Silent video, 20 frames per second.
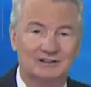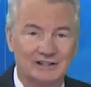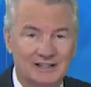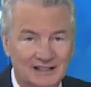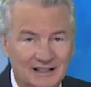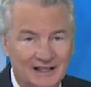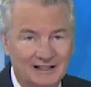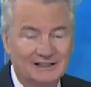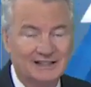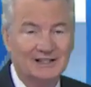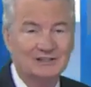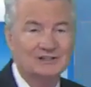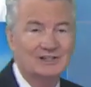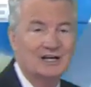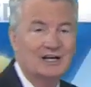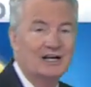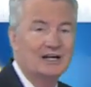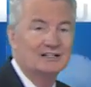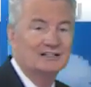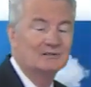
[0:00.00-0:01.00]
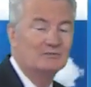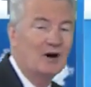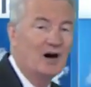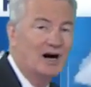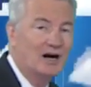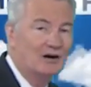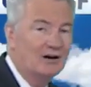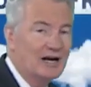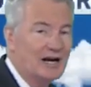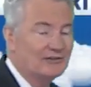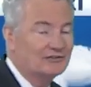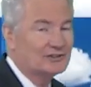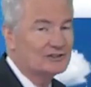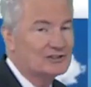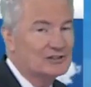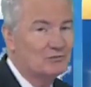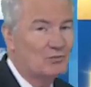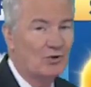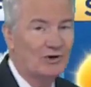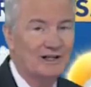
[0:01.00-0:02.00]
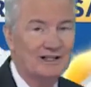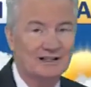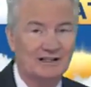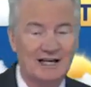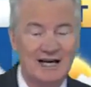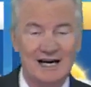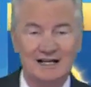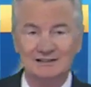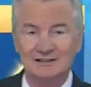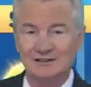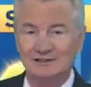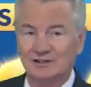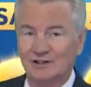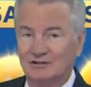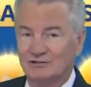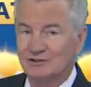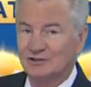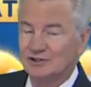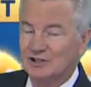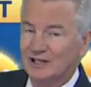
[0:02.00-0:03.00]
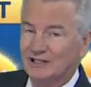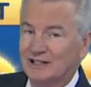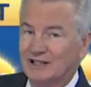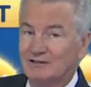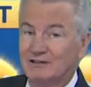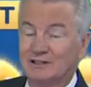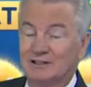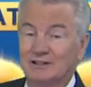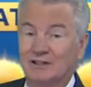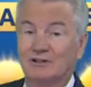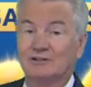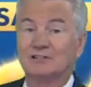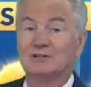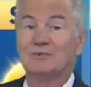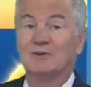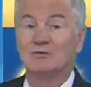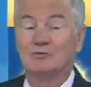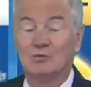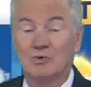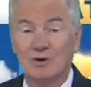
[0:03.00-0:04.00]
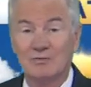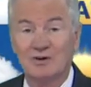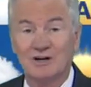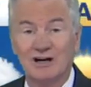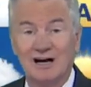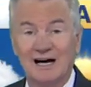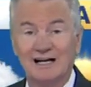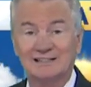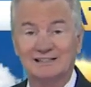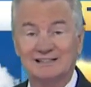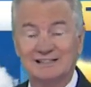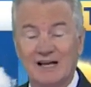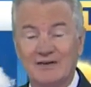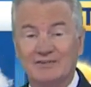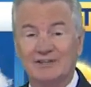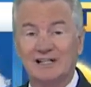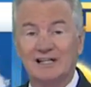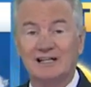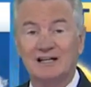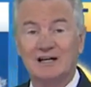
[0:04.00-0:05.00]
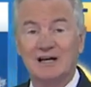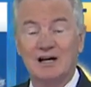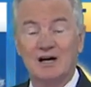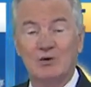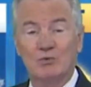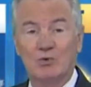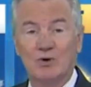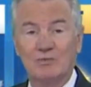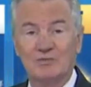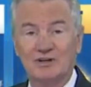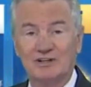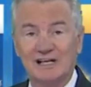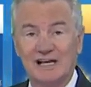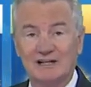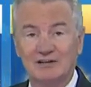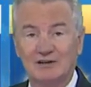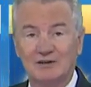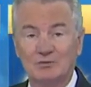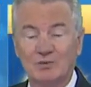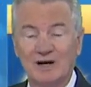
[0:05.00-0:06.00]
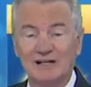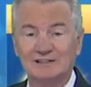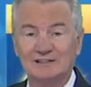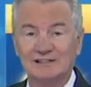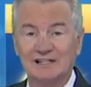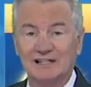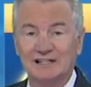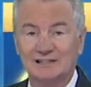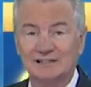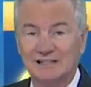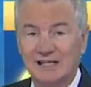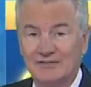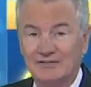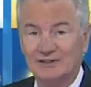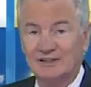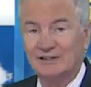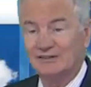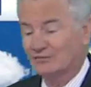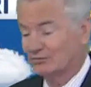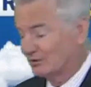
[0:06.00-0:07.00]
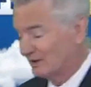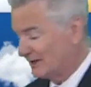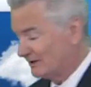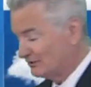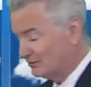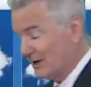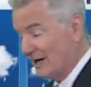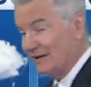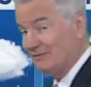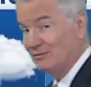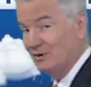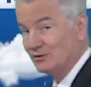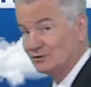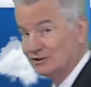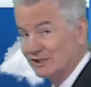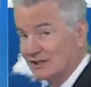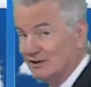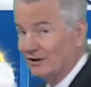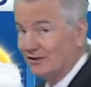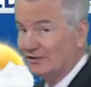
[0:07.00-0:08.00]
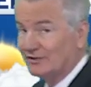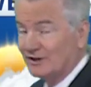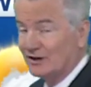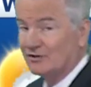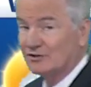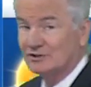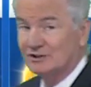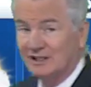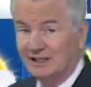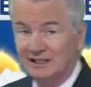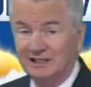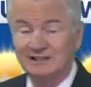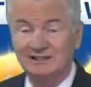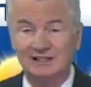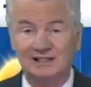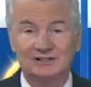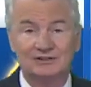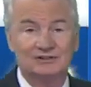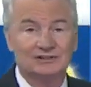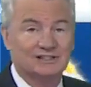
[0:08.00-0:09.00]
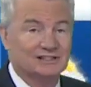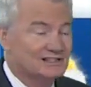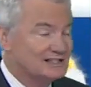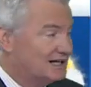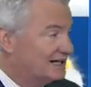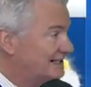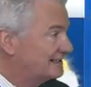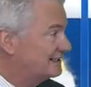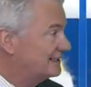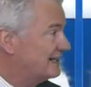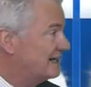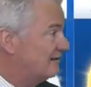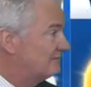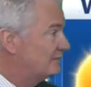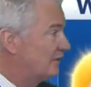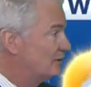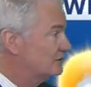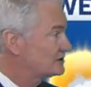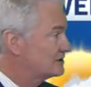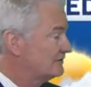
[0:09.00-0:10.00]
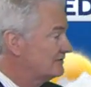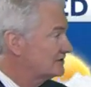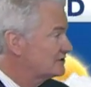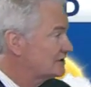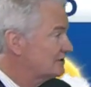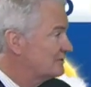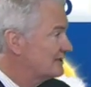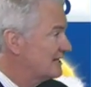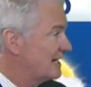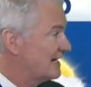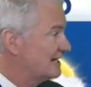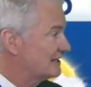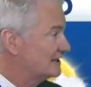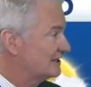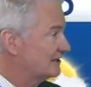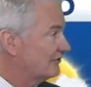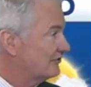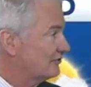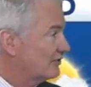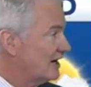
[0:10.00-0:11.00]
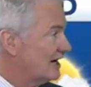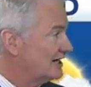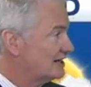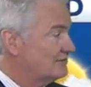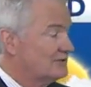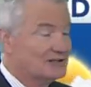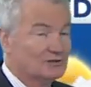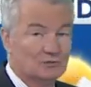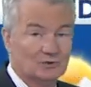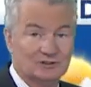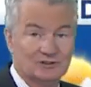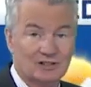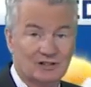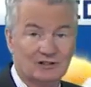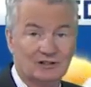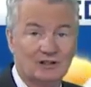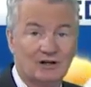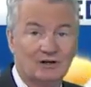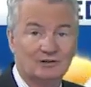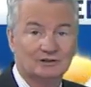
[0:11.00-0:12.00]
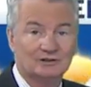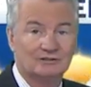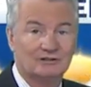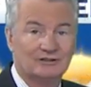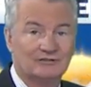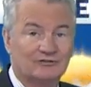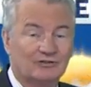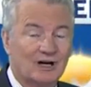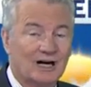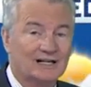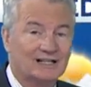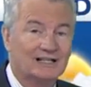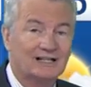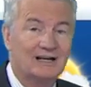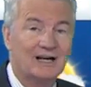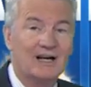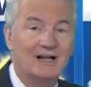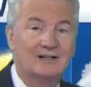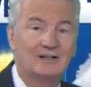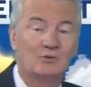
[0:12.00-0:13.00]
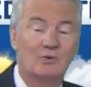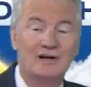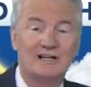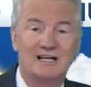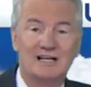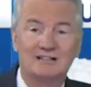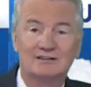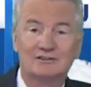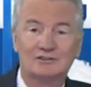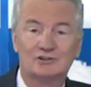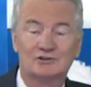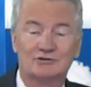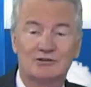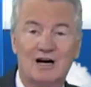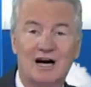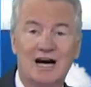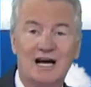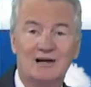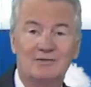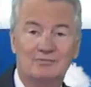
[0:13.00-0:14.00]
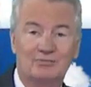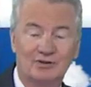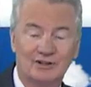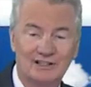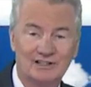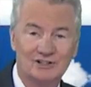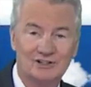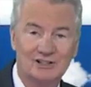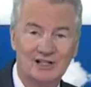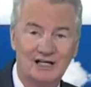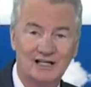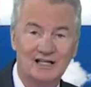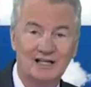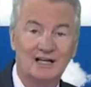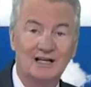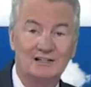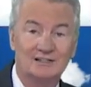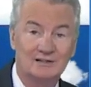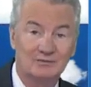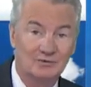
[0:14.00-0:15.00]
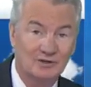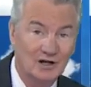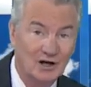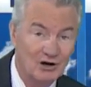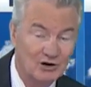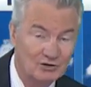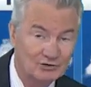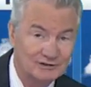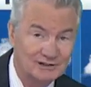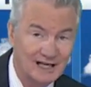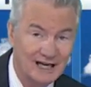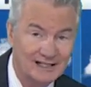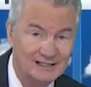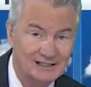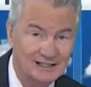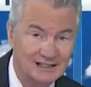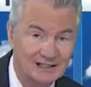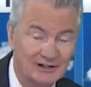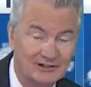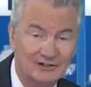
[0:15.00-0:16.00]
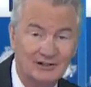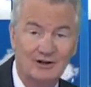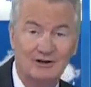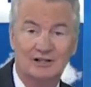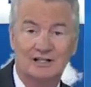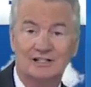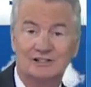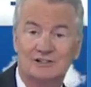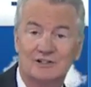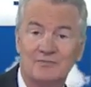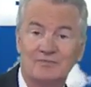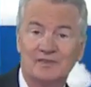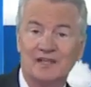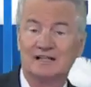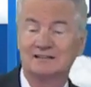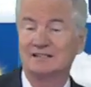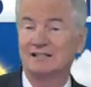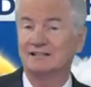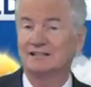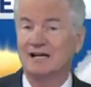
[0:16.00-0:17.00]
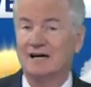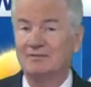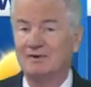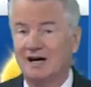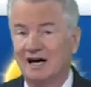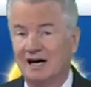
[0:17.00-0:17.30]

looking like this. Tomorrow, after some morning clouds, it turns sunnier and it turns a bit warmer, high 70. Warmer yet on Wednesday at 73. Rain moves in on Thursday, continues at night. Most of it should be out of here Friday, but it will turn colder on Friday. The weekend looks dry and pretty sunny. Some cold nights in the 30s. Daytime